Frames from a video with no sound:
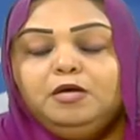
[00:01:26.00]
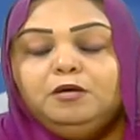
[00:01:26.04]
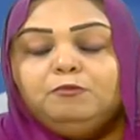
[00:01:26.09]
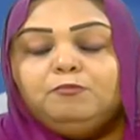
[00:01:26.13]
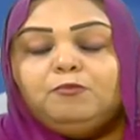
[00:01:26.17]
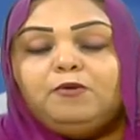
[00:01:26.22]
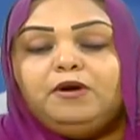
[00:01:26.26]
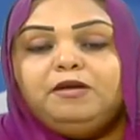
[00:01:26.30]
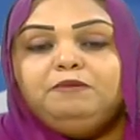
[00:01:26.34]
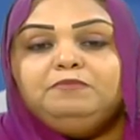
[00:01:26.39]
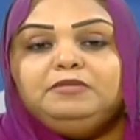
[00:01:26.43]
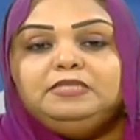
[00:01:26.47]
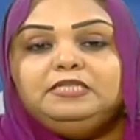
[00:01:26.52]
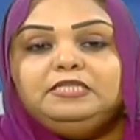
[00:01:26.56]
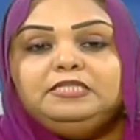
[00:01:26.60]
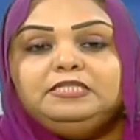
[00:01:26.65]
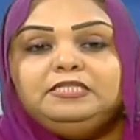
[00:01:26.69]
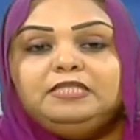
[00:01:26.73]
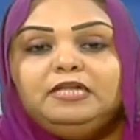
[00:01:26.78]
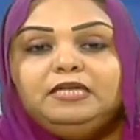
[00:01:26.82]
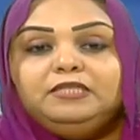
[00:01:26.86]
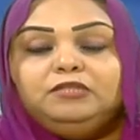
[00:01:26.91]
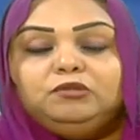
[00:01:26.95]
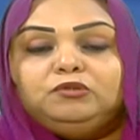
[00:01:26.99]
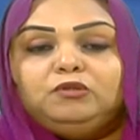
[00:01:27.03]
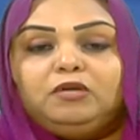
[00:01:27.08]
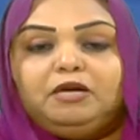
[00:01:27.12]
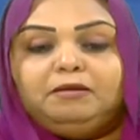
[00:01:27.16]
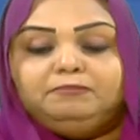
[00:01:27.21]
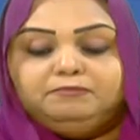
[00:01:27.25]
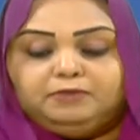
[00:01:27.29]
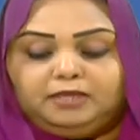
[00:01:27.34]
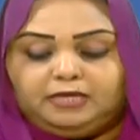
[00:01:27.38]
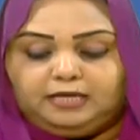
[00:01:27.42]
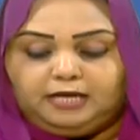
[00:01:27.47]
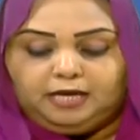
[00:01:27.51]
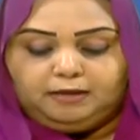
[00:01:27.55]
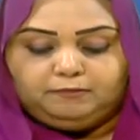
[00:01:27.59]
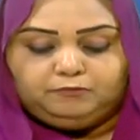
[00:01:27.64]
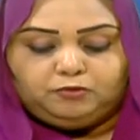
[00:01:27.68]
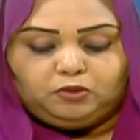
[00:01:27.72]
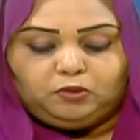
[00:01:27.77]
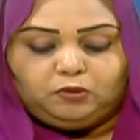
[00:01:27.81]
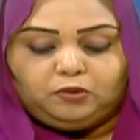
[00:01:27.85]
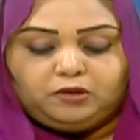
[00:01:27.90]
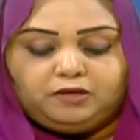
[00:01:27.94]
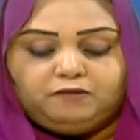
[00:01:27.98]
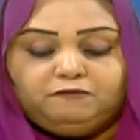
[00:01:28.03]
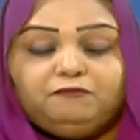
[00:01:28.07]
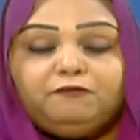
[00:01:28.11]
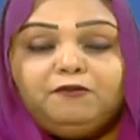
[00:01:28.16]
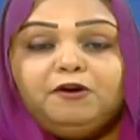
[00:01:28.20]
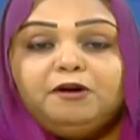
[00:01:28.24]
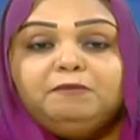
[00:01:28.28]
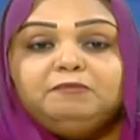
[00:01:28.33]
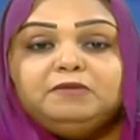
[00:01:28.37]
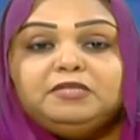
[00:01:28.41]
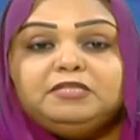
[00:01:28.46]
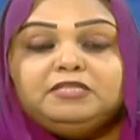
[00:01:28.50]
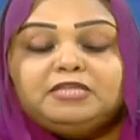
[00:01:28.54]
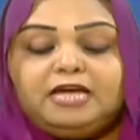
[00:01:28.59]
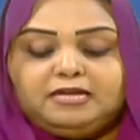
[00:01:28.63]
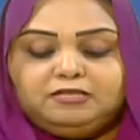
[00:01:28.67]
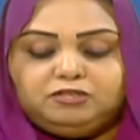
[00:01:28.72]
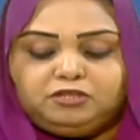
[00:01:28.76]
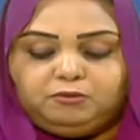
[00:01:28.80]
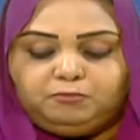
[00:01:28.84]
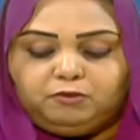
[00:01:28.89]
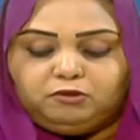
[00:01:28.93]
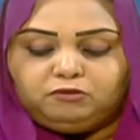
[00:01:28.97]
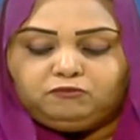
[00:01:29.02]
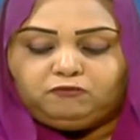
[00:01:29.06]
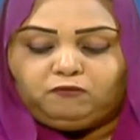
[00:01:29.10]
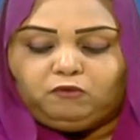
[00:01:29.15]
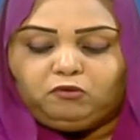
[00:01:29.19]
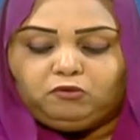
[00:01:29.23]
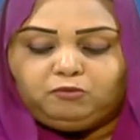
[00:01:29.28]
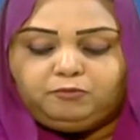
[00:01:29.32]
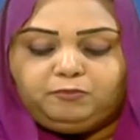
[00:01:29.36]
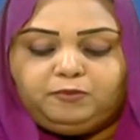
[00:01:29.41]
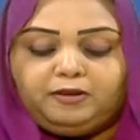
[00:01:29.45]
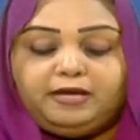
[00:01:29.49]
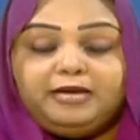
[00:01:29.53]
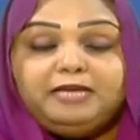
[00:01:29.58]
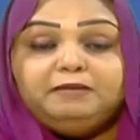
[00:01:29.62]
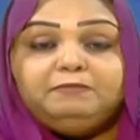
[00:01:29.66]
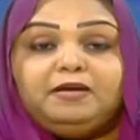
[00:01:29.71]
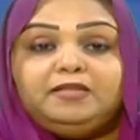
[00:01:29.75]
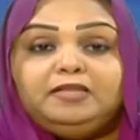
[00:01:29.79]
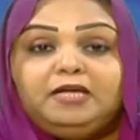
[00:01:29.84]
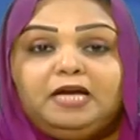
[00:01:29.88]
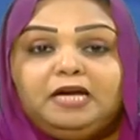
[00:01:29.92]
Prime Minister Dr. Abdullah Hamdok confirmed the tangible role played by the